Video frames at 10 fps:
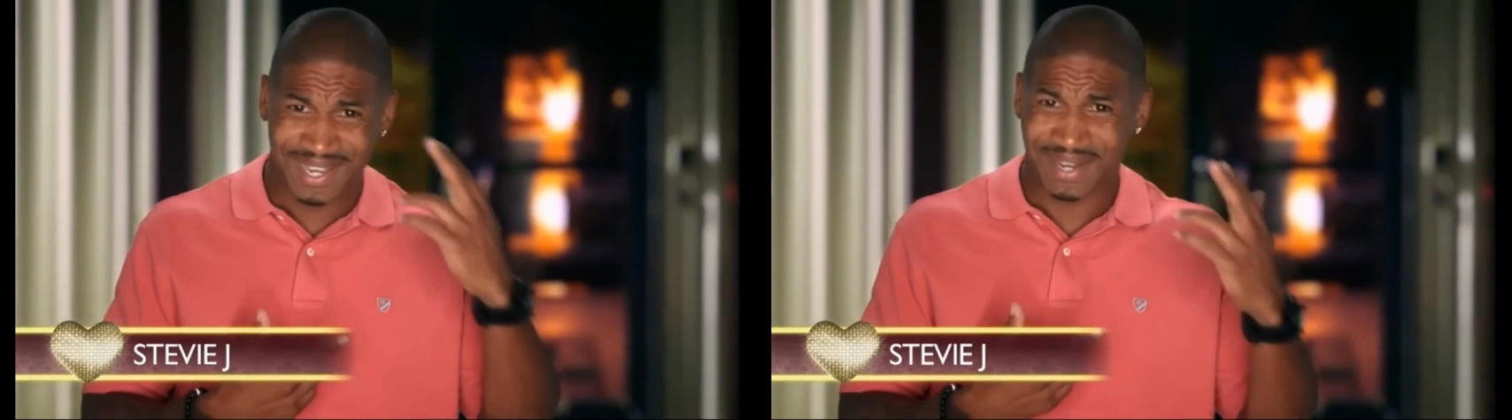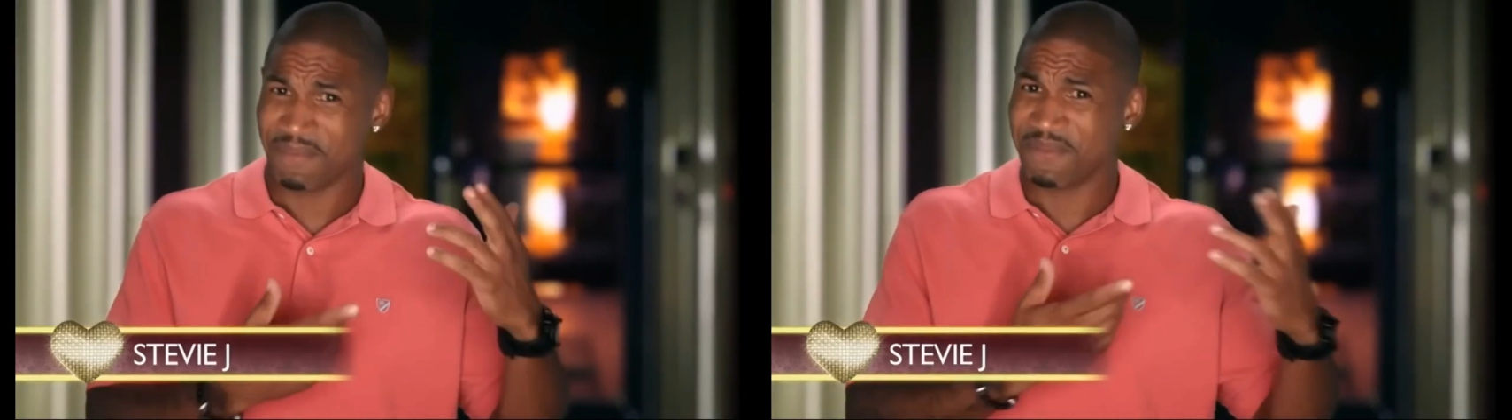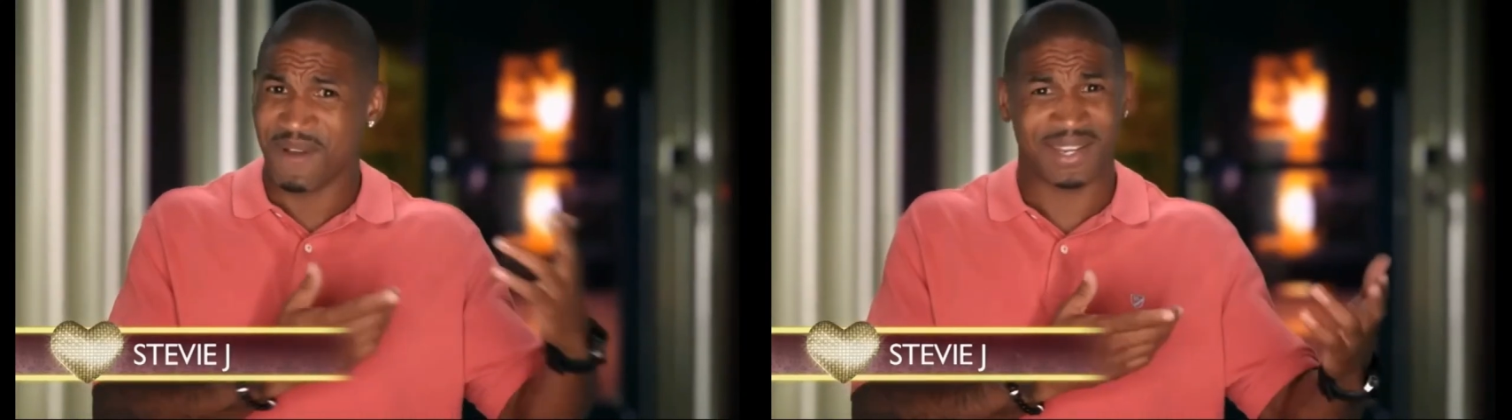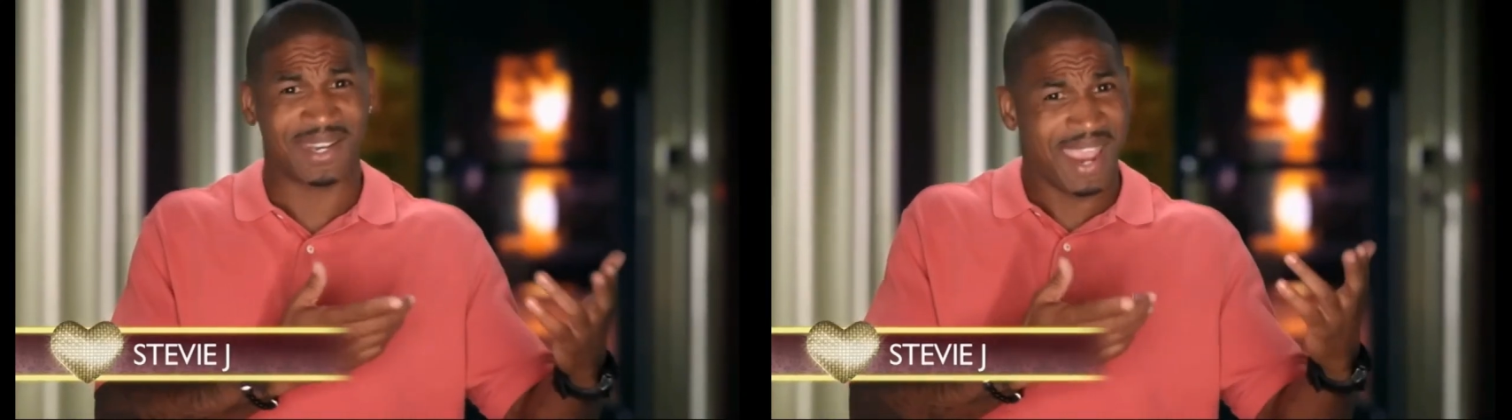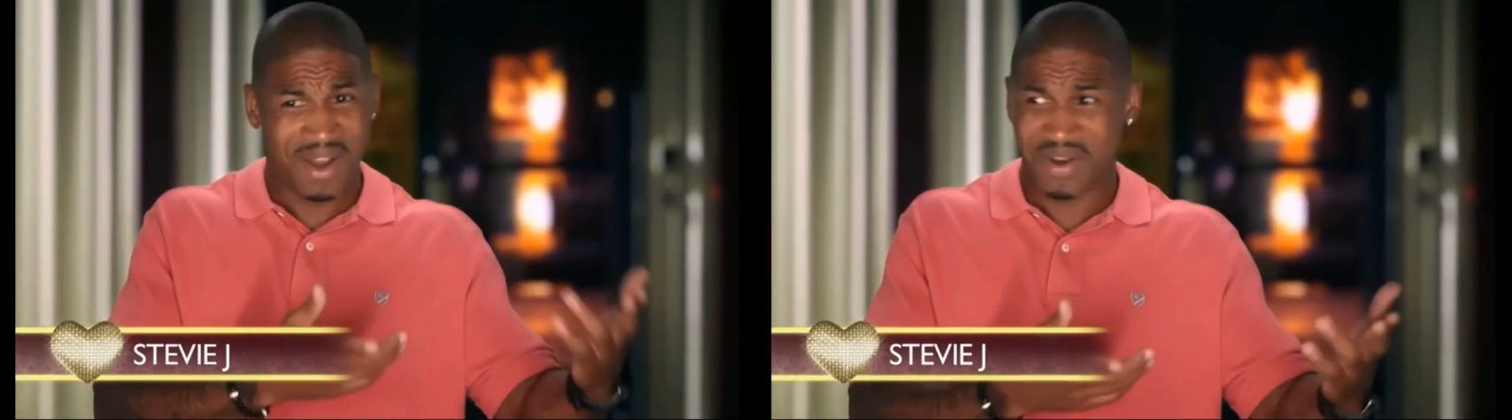foot thing.
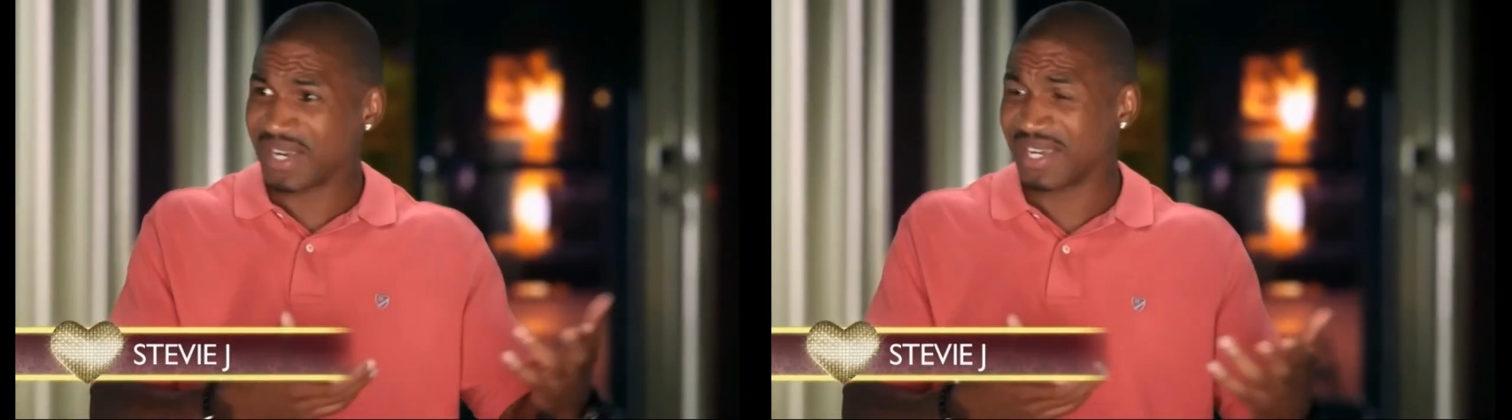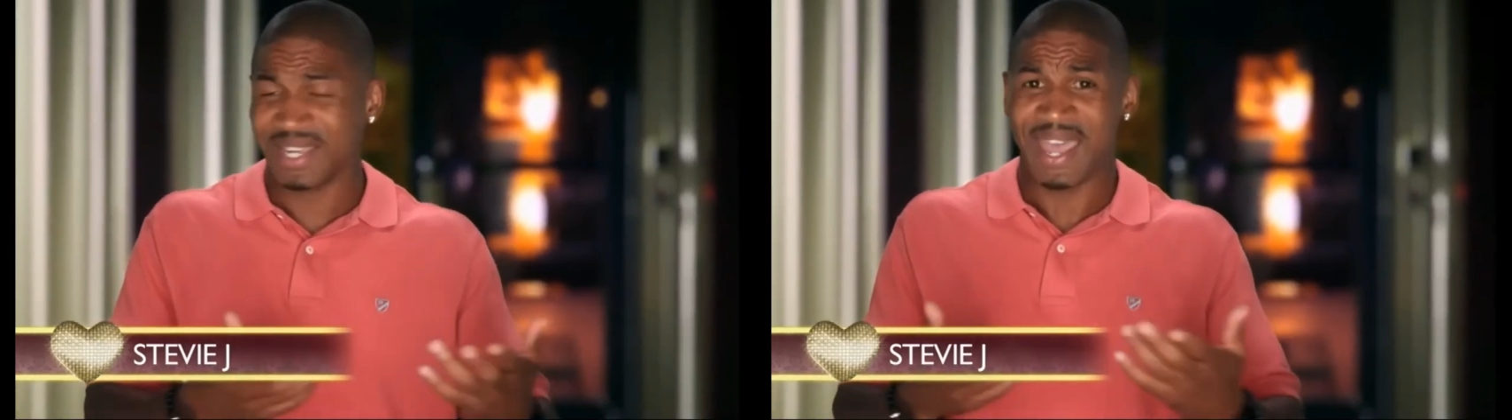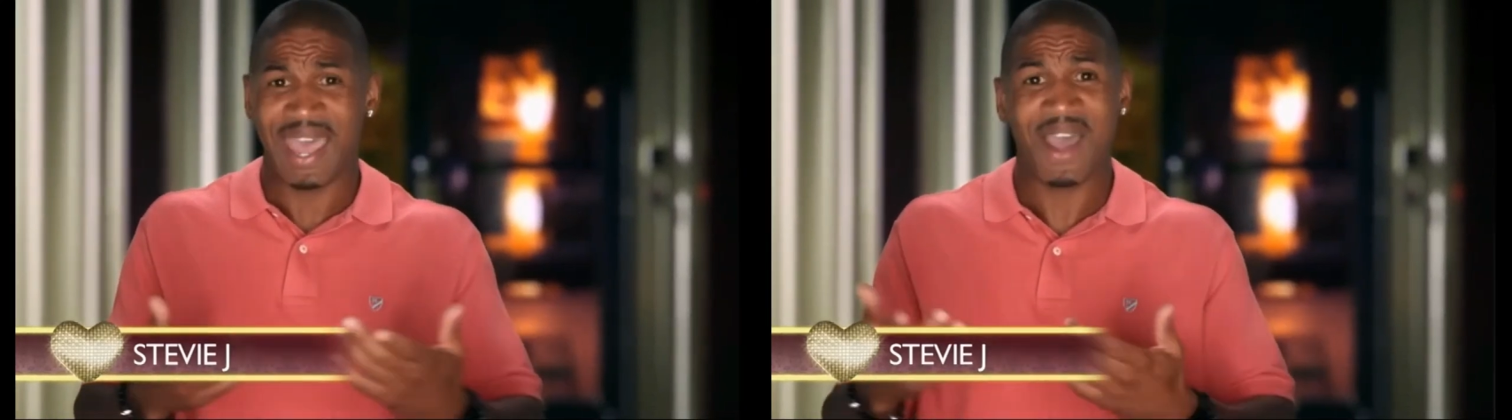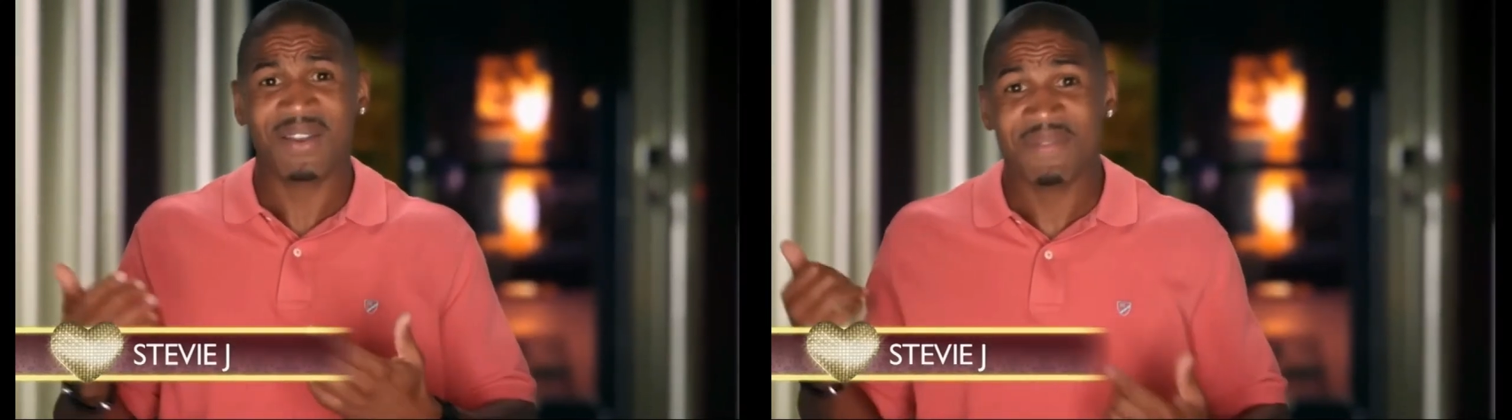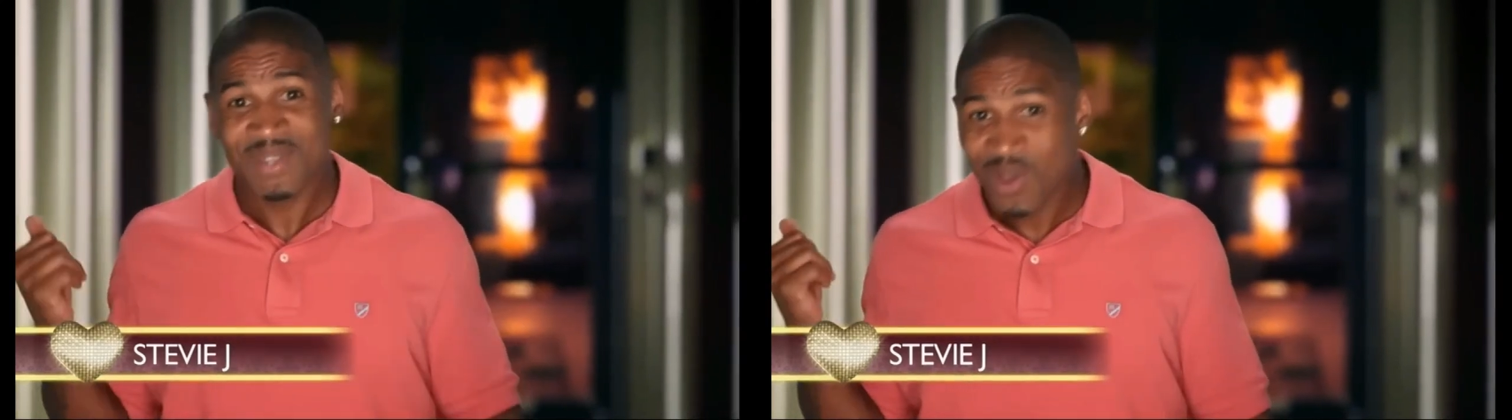
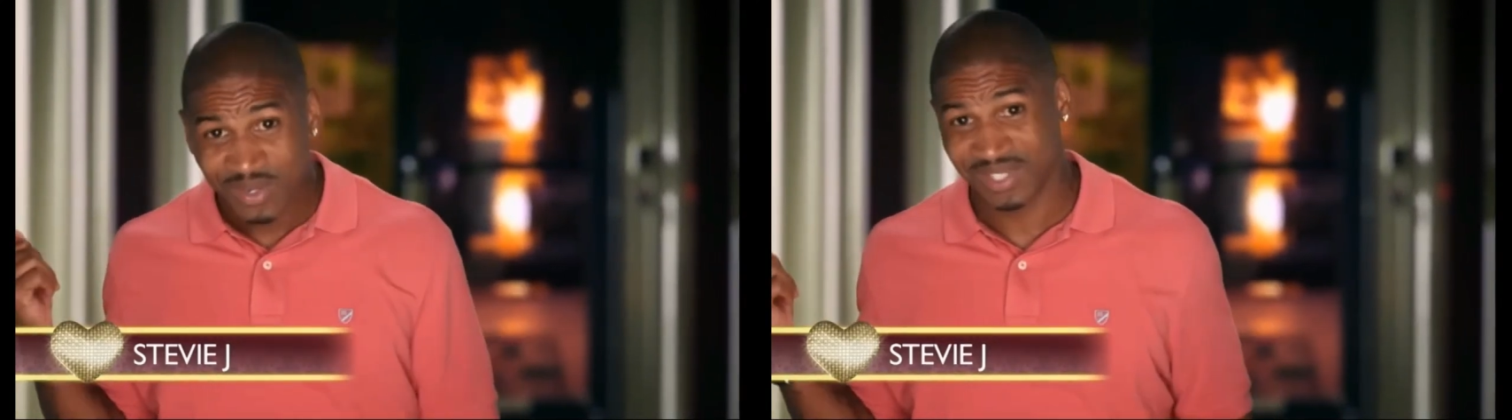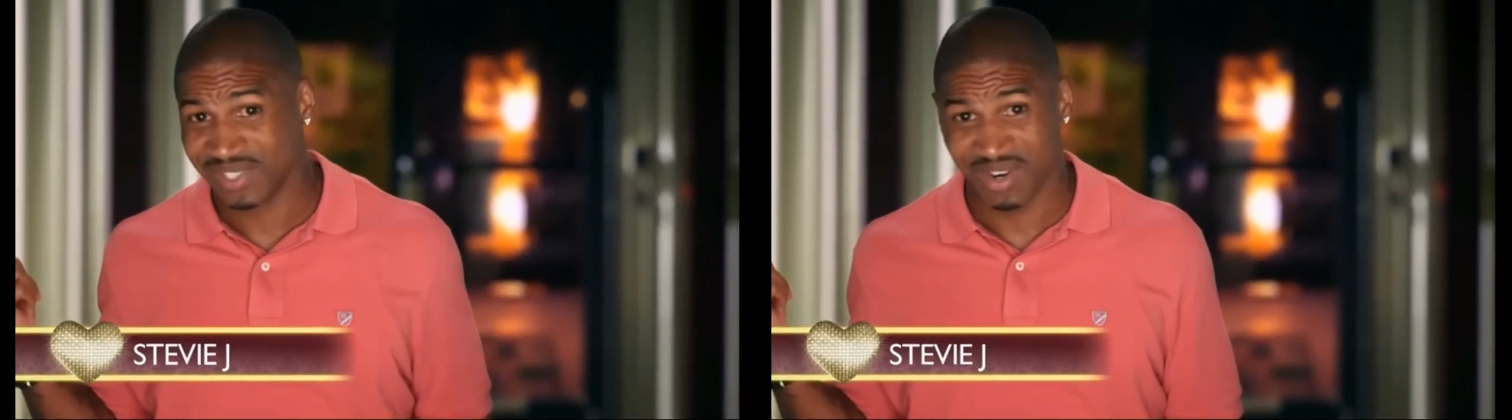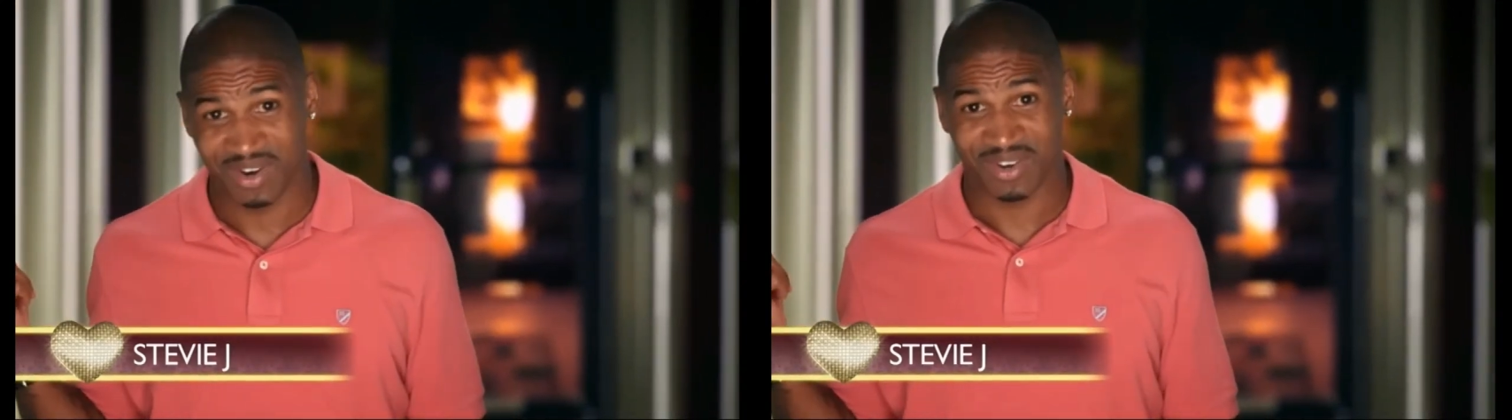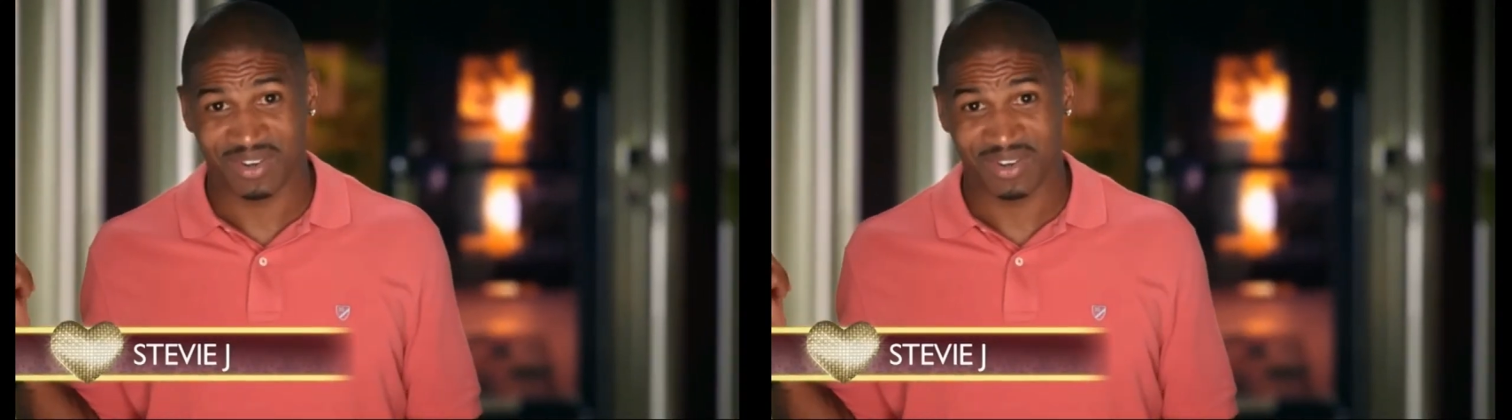According to a number